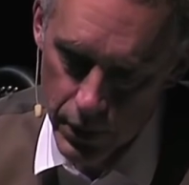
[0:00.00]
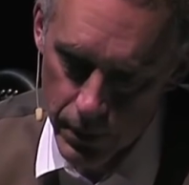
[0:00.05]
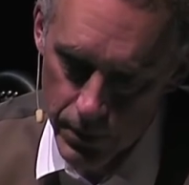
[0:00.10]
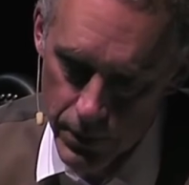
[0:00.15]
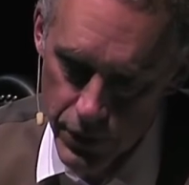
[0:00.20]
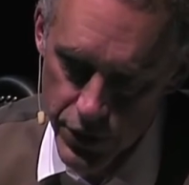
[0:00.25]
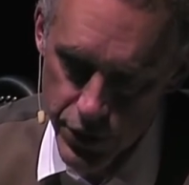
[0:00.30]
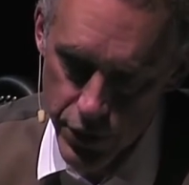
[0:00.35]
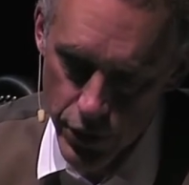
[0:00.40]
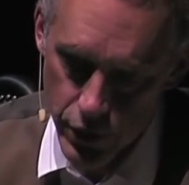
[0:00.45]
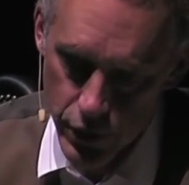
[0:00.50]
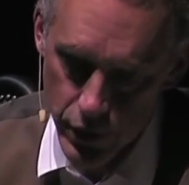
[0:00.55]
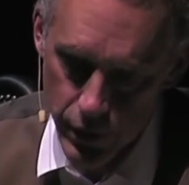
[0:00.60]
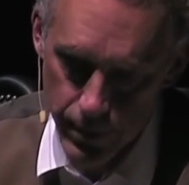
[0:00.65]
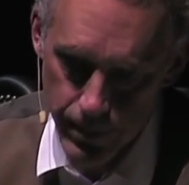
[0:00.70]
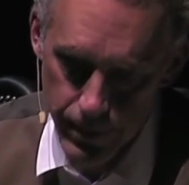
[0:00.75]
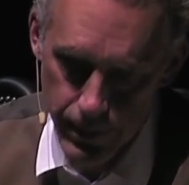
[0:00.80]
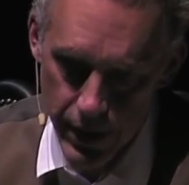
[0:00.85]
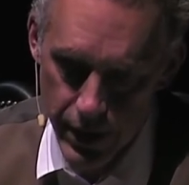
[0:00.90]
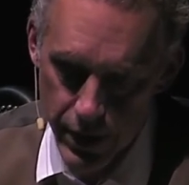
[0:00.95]

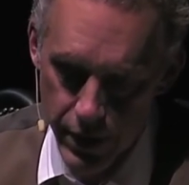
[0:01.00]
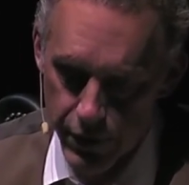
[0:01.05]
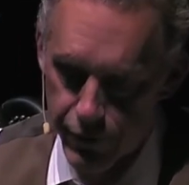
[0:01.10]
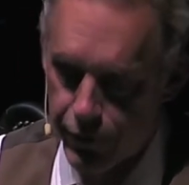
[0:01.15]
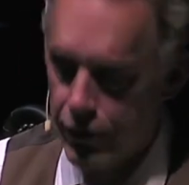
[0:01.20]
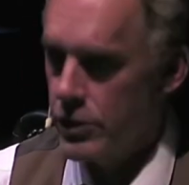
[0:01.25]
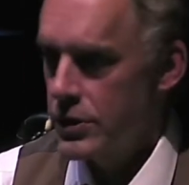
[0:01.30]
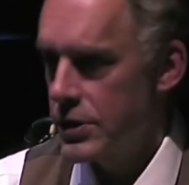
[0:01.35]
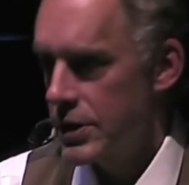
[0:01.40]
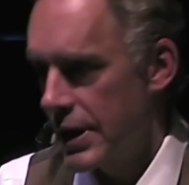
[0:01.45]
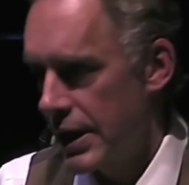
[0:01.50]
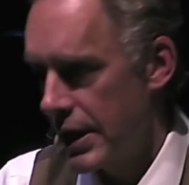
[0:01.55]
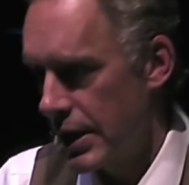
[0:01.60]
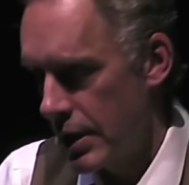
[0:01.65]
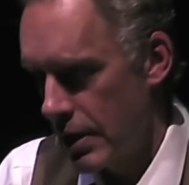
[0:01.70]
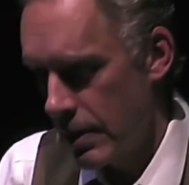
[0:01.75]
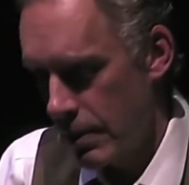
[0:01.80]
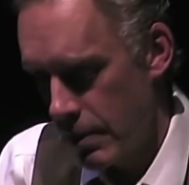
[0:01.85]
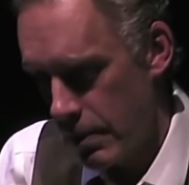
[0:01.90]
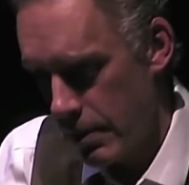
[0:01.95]
so the first
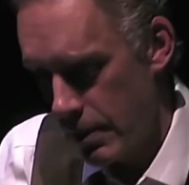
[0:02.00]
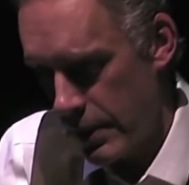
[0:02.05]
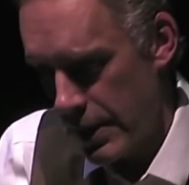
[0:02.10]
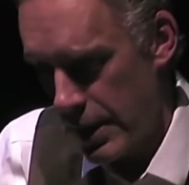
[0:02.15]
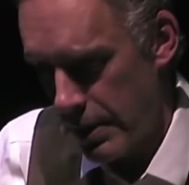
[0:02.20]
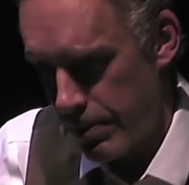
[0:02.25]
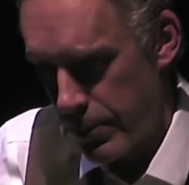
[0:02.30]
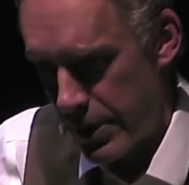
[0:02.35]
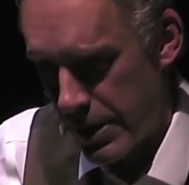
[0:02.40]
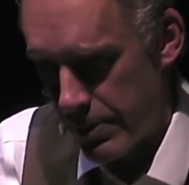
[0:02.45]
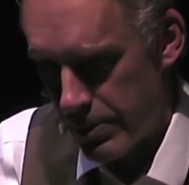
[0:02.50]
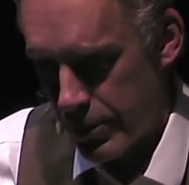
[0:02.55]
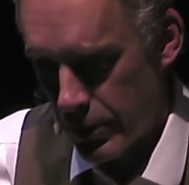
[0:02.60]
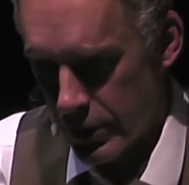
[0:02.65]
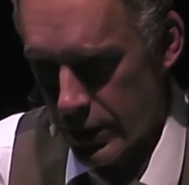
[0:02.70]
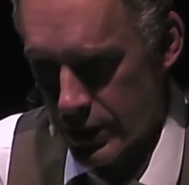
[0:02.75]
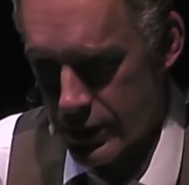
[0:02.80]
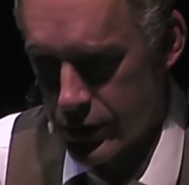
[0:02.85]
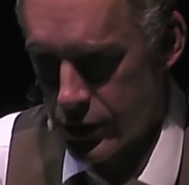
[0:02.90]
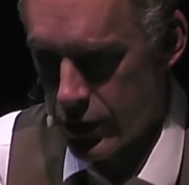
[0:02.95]
thing that people
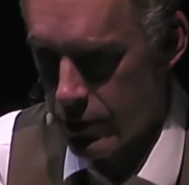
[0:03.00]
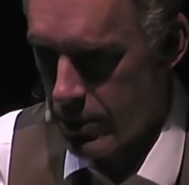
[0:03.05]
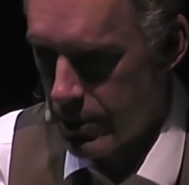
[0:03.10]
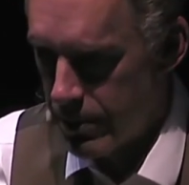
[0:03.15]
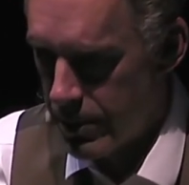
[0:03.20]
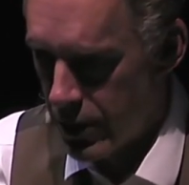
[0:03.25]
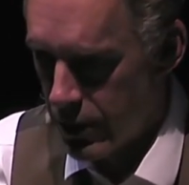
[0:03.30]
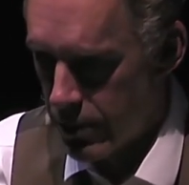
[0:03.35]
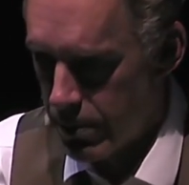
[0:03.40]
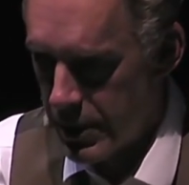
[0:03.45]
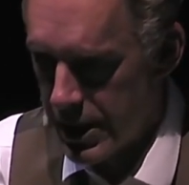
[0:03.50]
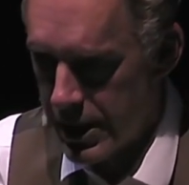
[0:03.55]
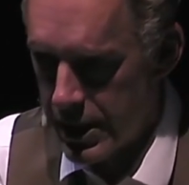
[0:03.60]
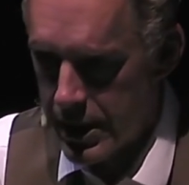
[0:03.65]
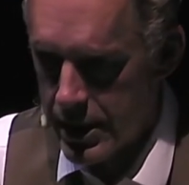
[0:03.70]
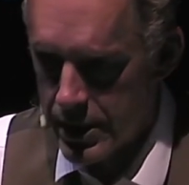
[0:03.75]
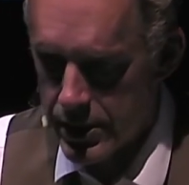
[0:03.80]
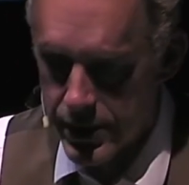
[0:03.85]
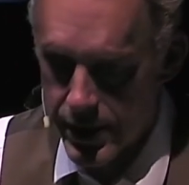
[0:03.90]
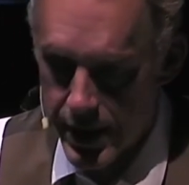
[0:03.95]
assume about me
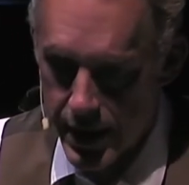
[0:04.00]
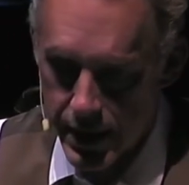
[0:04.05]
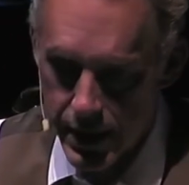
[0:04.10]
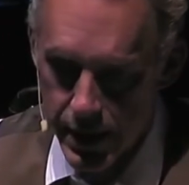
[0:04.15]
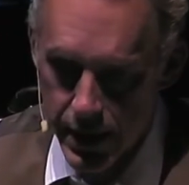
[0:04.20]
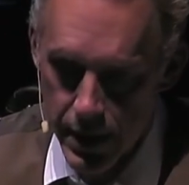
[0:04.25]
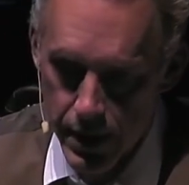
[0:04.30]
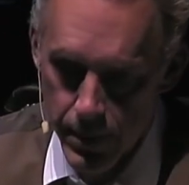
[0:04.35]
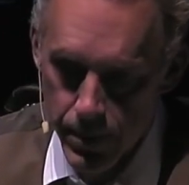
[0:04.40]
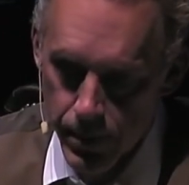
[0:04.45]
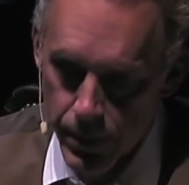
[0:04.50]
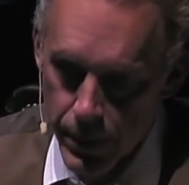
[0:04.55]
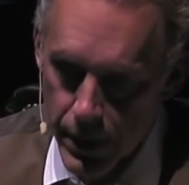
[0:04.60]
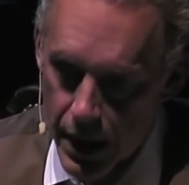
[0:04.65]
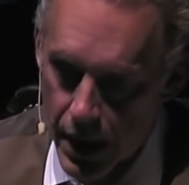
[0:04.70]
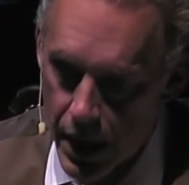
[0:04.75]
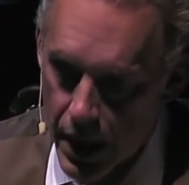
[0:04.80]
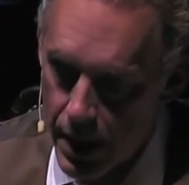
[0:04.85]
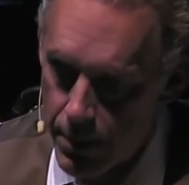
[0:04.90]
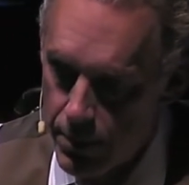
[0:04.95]
is that
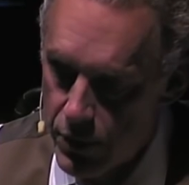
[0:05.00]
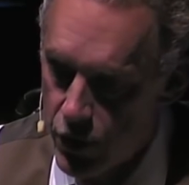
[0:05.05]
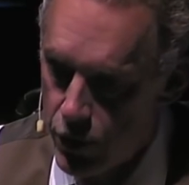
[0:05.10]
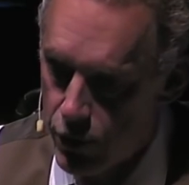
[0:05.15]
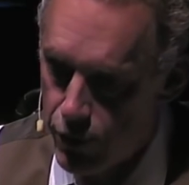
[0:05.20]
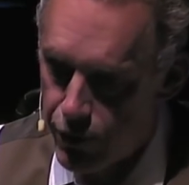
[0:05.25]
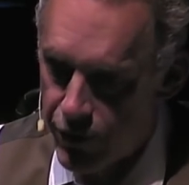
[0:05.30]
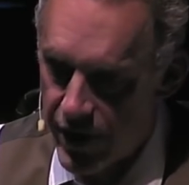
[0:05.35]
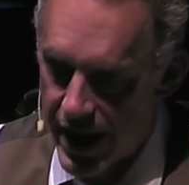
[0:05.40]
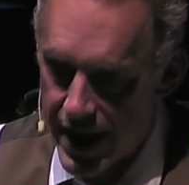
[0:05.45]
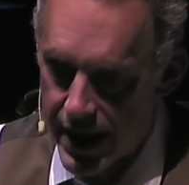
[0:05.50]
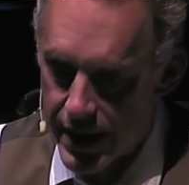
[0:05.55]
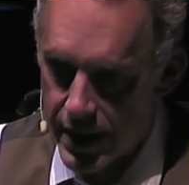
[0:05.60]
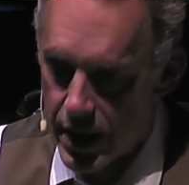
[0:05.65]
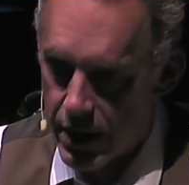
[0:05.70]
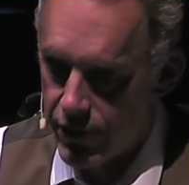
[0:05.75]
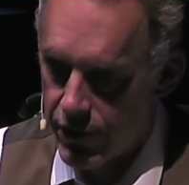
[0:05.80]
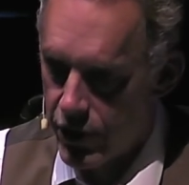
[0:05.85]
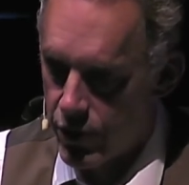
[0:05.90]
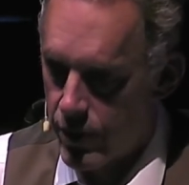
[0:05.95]
I'm no fan
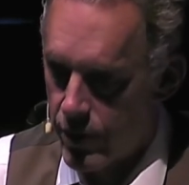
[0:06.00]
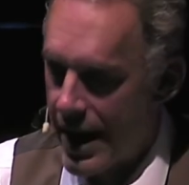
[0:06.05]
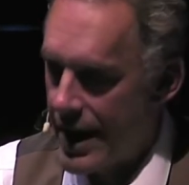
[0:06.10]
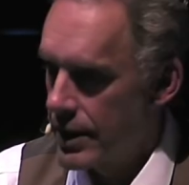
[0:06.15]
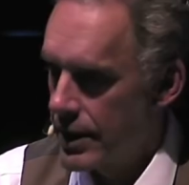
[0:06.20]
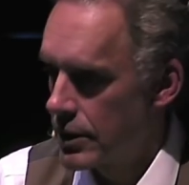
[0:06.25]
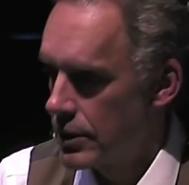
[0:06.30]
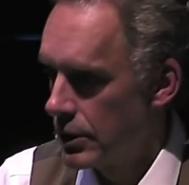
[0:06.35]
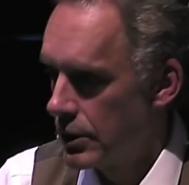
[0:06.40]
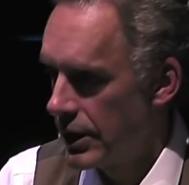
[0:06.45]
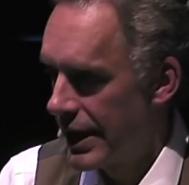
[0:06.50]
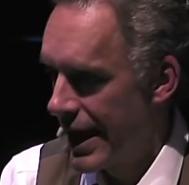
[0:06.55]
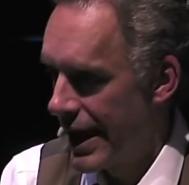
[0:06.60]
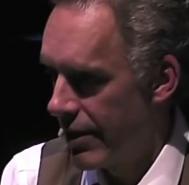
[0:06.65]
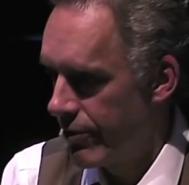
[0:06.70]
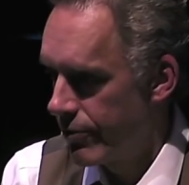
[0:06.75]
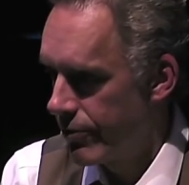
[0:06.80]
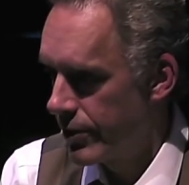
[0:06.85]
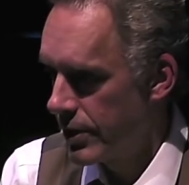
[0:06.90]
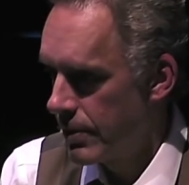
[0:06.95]
of the radical
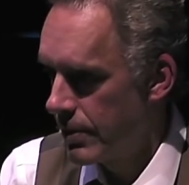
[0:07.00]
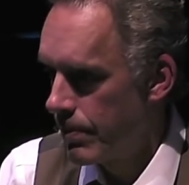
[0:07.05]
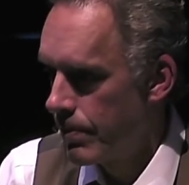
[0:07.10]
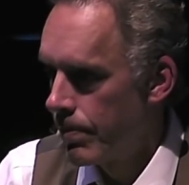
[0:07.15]
left,